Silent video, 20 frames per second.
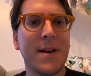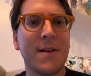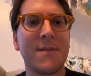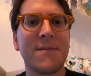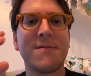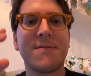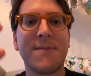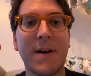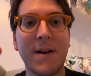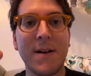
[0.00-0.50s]

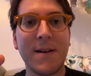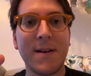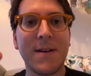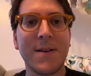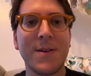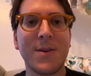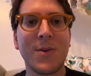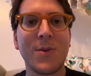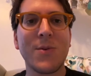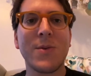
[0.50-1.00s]

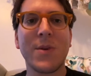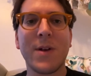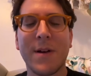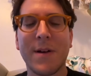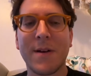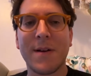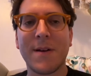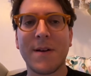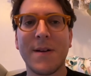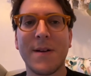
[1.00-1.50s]

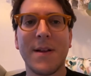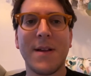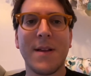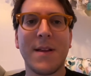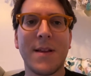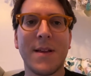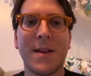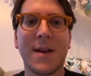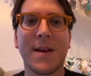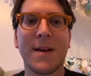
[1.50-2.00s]
Avuncular,
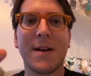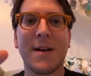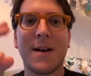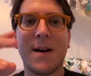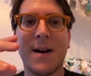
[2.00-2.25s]
like